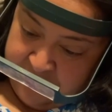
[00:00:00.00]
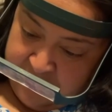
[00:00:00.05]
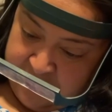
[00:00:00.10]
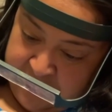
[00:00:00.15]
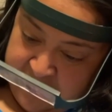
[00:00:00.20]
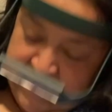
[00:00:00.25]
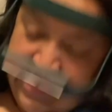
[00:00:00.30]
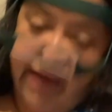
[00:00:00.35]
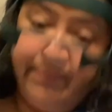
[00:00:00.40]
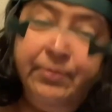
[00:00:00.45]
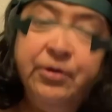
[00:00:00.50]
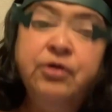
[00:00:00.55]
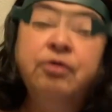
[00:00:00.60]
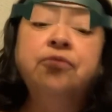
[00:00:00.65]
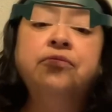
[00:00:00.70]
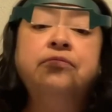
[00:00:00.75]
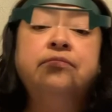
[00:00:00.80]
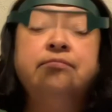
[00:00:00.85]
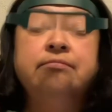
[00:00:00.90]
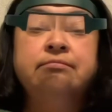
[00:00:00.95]

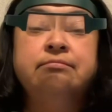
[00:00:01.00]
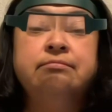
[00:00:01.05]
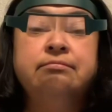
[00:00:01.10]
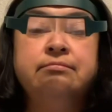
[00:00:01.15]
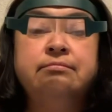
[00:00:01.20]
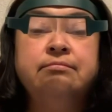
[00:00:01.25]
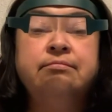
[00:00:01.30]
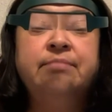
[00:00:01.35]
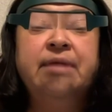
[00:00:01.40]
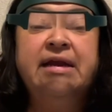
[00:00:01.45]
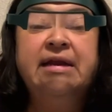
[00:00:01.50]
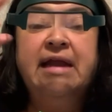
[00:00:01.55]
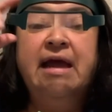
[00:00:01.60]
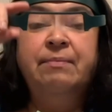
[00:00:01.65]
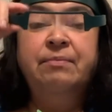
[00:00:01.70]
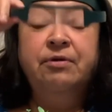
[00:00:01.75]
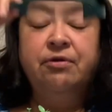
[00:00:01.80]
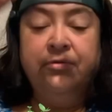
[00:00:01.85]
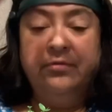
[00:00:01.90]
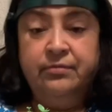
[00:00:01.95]
Napco. By
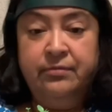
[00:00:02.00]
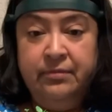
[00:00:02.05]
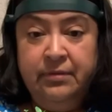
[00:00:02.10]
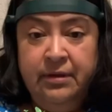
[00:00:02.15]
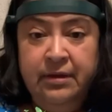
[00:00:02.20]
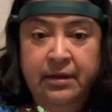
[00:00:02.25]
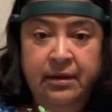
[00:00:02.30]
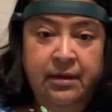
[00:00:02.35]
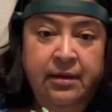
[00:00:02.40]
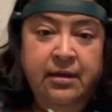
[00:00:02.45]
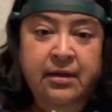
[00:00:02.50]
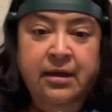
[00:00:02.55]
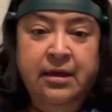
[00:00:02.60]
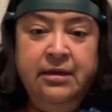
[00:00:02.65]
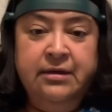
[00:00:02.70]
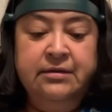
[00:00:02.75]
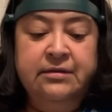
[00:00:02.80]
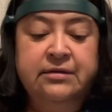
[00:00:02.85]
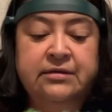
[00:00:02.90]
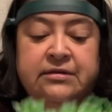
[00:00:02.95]
Napco.
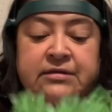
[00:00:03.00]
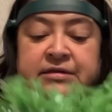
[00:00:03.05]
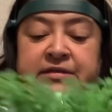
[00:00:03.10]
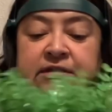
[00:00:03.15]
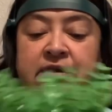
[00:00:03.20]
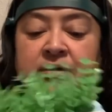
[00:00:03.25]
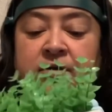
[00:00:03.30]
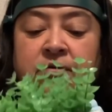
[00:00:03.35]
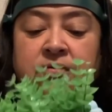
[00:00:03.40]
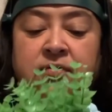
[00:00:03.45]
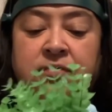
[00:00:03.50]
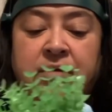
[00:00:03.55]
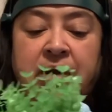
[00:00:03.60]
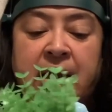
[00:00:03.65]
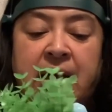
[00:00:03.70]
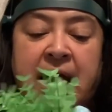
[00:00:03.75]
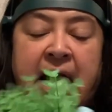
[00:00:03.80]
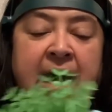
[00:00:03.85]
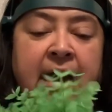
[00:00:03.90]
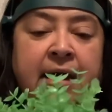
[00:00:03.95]
So
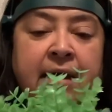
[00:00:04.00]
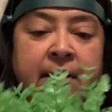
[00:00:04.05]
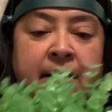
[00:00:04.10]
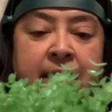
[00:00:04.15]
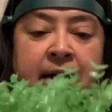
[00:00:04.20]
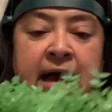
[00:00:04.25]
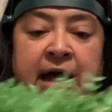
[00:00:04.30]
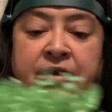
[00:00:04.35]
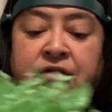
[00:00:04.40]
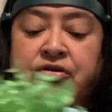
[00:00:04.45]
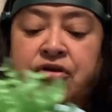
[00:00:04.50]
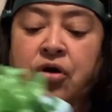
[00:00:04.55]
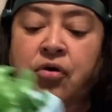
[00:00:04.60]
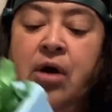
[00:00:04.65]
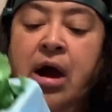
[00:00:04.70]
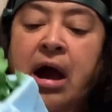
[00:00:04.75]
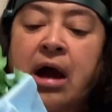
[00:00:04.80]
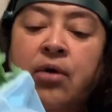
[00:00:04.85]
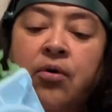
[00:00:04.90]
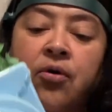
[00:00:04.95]
I don't know
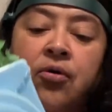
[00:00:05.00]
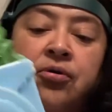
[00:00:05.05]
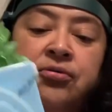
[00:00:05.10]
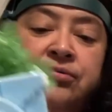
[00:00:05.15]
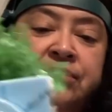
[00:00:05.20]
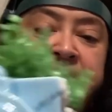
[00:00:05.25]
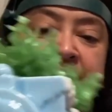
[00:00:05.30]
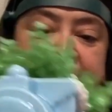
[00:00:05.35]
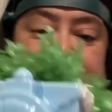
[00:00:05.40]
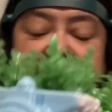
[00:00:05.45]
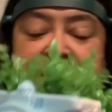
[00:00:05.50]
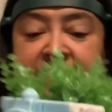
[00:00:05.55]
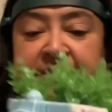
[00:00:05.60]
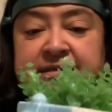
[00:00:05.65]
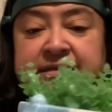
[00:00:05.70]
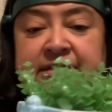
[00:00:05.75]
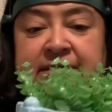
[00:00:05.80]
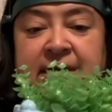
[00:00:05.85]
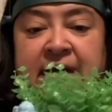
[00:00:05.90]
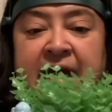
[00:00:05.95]
how old this
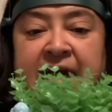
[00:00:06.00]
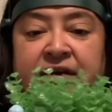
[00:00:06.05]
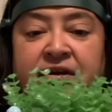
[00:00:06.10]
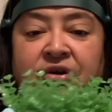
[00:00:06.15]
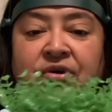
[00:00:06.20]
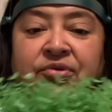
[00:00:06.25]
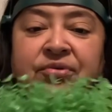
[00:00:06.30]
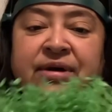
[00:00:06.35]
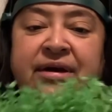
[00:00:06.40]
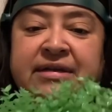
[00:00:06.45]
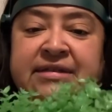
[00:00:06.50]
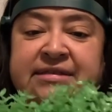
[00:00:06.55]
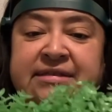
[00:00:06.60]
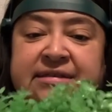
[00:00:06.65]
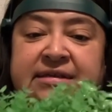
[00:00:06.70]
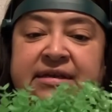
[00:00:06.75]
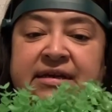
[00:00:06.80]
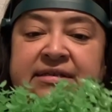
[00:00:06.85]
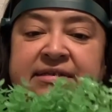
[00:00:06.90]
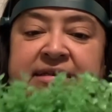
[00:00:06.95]
is. I know it's
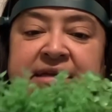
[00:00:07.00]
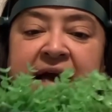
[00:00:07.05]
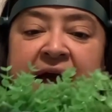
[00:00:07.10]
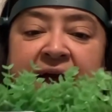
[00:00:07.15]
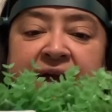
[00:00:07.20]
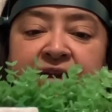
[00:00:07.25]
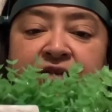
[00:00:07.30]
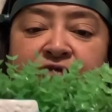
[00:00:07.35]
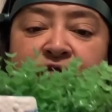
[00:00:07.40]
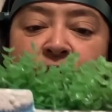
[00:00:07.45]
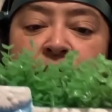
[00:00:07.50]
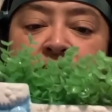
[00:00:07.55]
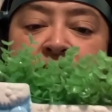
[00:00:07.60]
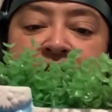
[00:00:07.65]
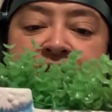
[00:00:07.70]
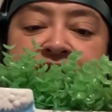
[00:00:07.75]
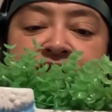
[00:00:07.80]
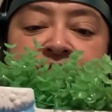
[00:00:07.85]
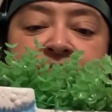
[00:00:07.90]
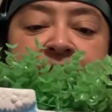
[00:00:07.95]
kind of
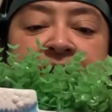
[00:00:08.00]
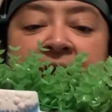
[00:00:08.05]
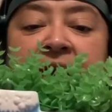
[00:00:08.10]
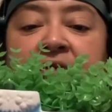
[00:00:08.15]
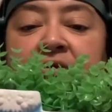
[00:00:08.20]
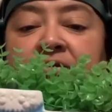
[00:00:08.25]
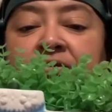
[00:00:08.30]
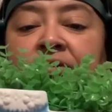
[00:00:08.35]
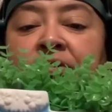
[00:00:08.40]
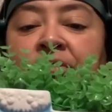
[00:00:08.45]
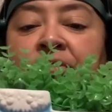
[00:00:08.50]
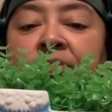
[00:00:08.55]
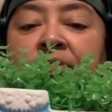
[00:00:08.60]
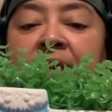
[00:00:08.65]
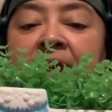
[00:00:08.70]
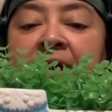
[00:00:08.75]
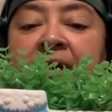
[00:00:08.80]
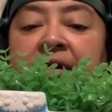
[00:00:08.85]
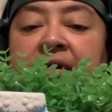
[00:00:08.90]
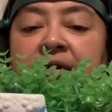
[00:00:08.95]
oldish, but I don't know,
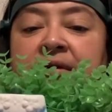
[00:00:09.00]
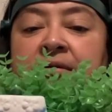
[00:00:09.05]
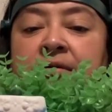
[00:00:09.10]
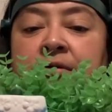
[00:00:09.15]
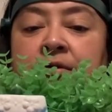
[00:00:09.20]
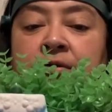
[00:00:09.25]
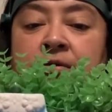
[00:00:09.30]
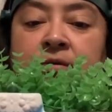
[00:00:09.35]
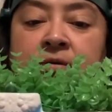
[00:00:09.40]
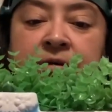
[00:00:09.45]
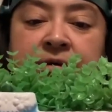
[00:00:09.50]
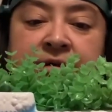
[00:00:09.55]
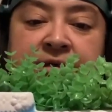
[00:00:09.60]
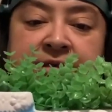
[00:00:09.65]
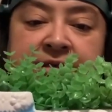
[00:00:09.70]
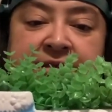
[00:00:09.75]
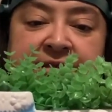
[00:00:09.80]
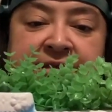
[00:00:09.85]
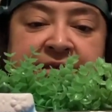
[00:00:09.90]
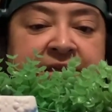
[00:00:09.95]
like
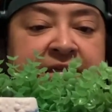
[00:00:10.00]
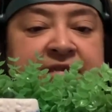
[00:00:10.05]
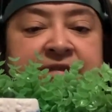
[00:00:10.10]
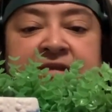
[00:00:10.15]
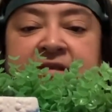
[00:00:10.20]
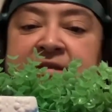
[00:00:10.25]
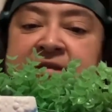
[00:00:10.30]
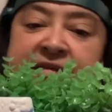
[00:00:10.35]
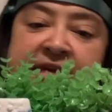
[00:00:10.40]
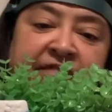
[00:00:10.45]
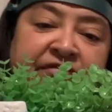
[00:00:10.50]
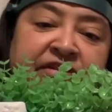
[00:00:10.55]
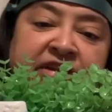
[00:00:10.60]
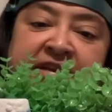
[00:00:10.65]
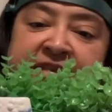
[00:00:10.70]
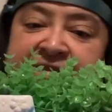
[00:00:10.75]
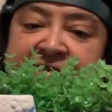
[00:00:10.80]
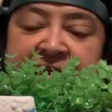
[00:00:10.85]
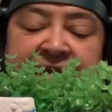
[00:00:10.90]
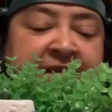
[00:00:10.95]
60s,
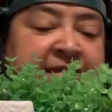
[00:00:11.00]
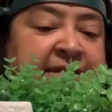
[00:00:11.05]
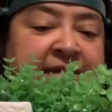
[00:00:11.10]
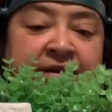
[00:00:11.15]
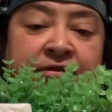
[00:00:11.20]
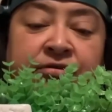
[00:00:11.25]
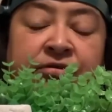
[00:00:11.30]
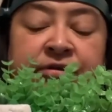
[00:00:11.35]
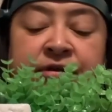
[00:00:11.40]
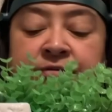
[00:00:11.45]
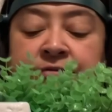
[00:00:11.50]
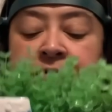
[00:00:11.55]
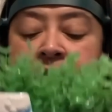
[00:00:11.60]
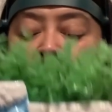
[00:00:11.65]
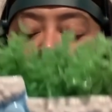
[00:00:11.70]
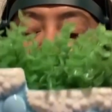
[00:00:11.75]
70s, 80s. I don't know.